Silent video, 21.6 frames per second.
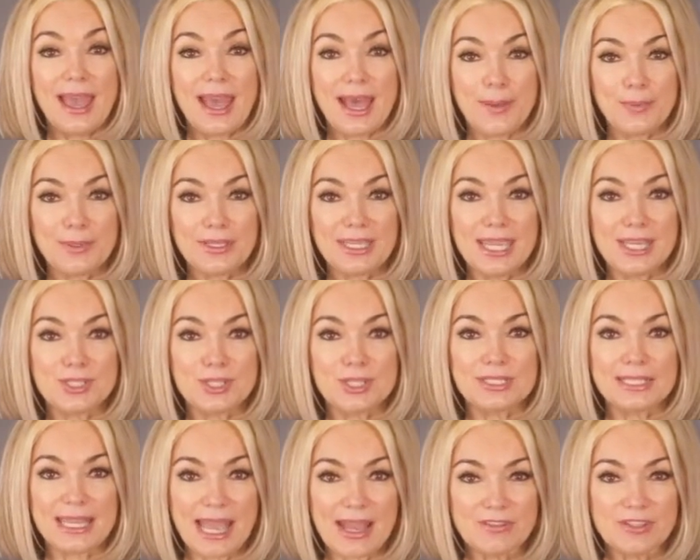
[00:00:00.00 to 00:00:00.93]

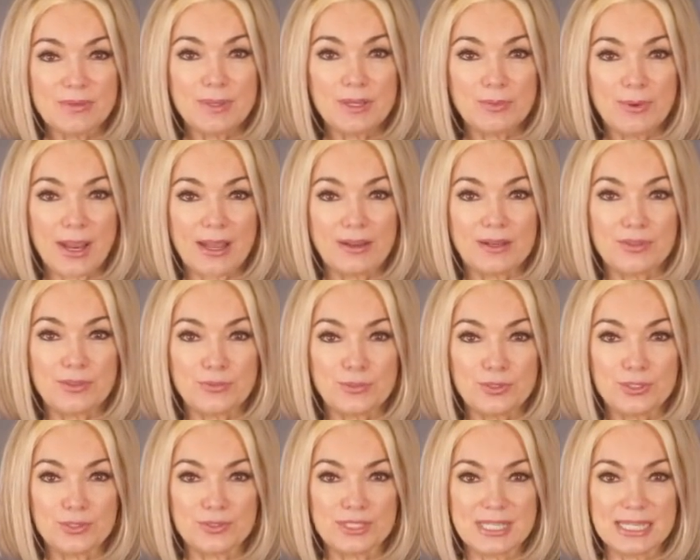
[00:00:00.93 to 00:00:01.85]
Applications have to be routed
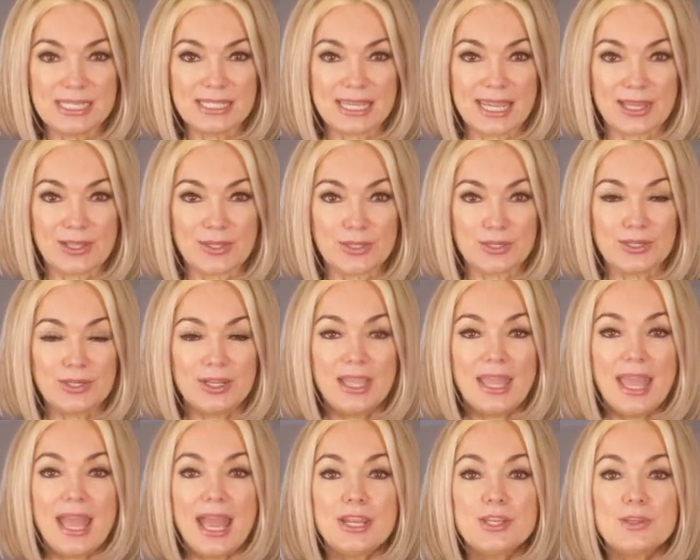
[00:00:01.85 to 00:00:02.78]
through your detailer,
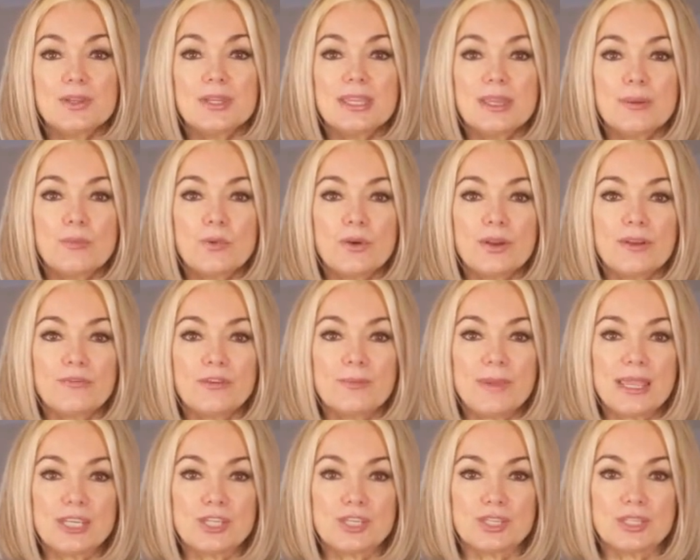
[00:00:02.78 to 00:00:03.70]
and you can get more
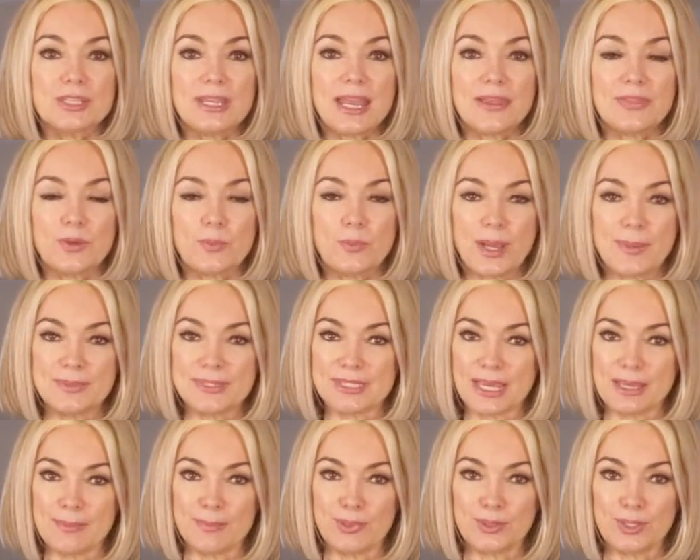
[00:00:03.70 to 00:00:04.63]
information at the
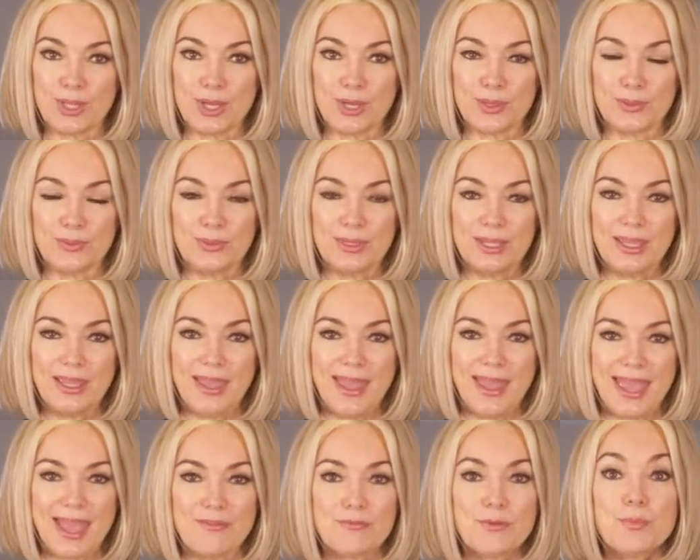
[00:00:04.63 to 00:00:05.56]
website below.
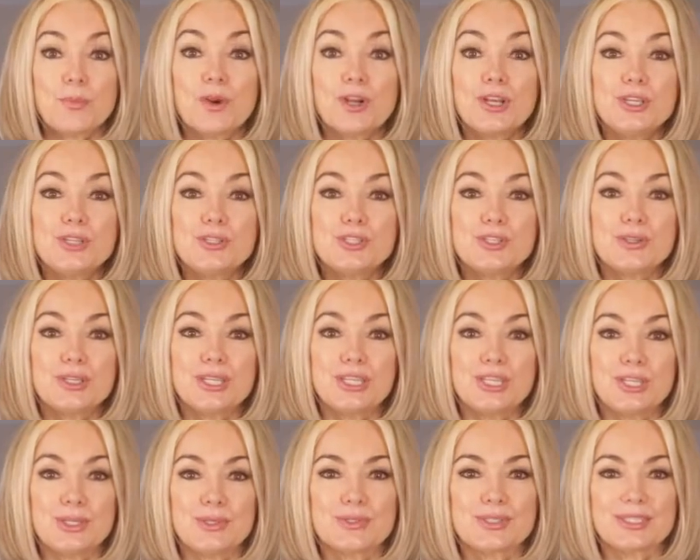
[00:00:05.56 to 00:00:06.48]
And for more news you
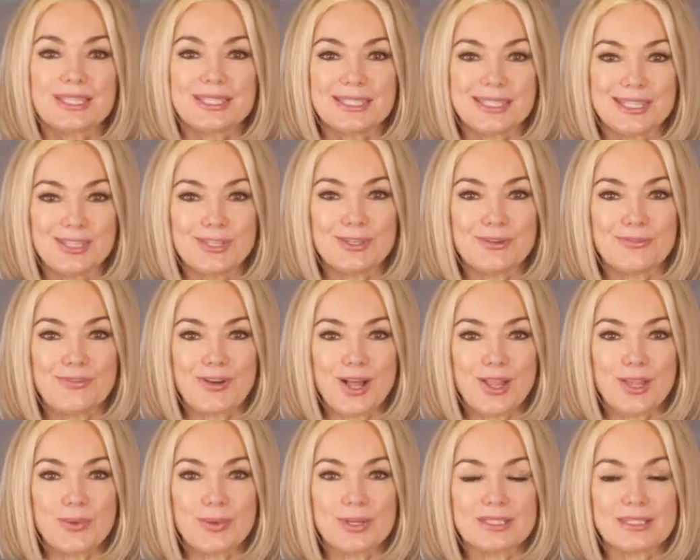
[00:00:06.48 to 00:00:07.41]
can use, continue to
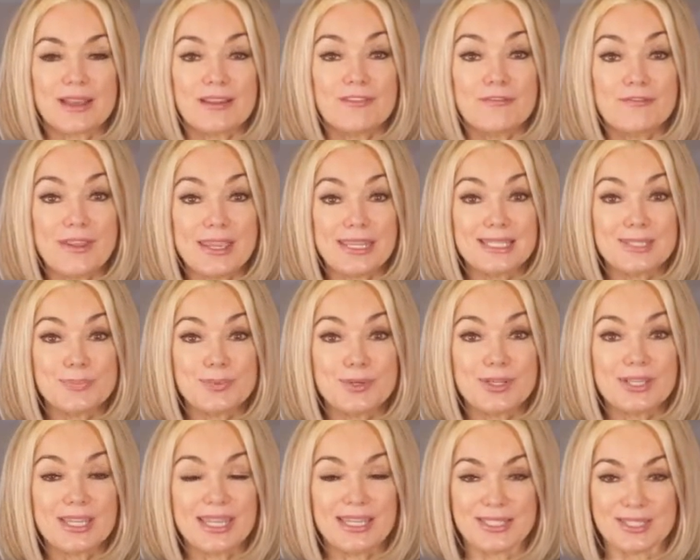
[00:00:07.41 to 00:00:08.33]
follow us on
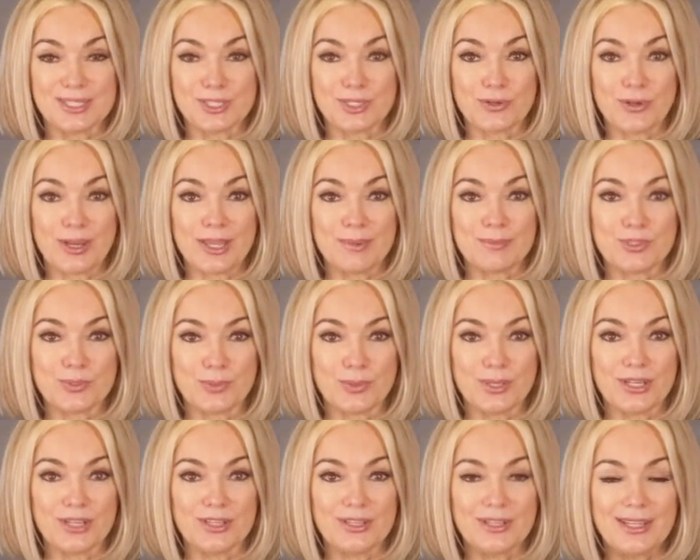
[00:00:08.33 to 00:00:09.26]
Facebook, Instagram,
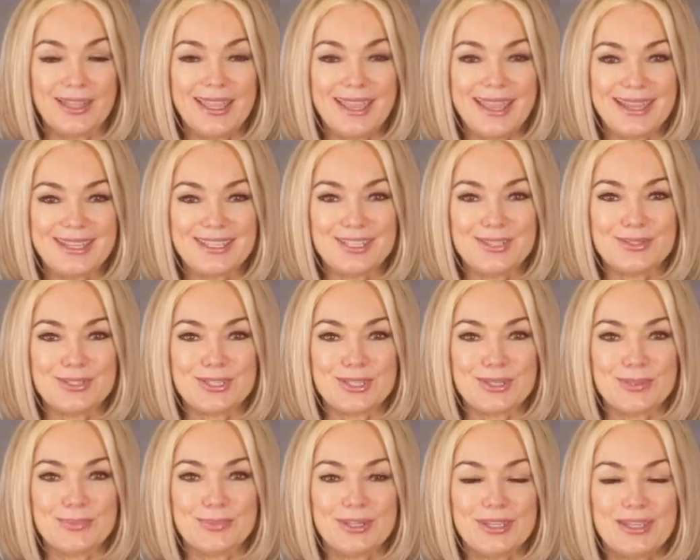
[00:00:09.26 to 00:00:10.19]
Twitter, and
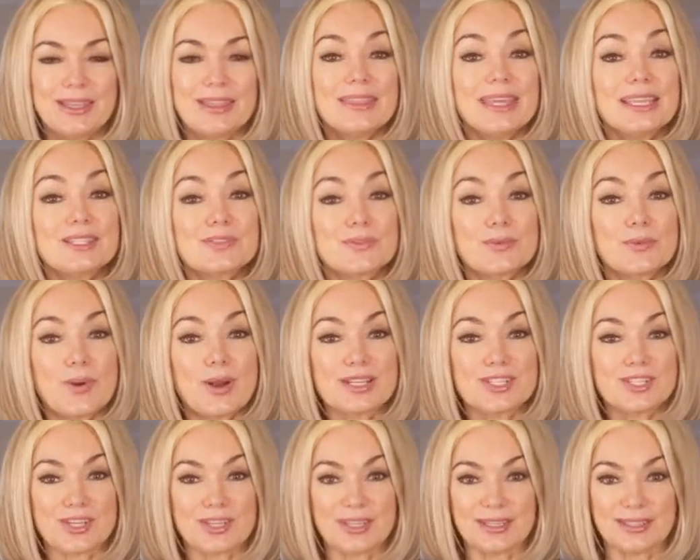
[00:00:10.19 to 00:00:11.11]
YouTube. Thanks for
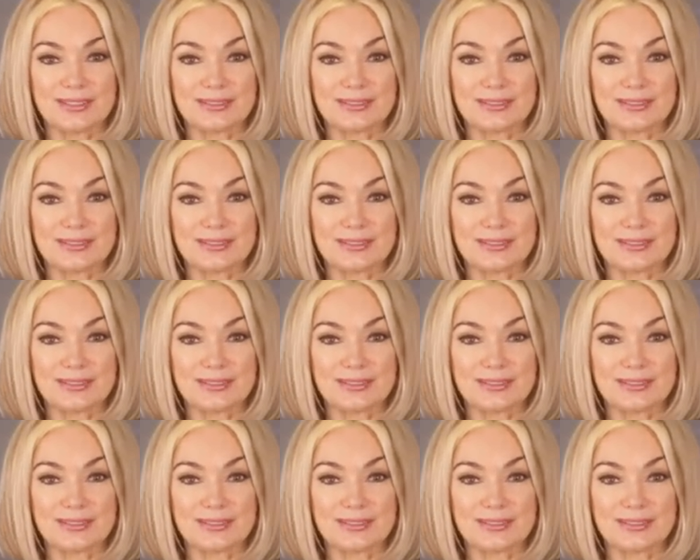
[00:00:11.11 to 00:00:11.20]
watching.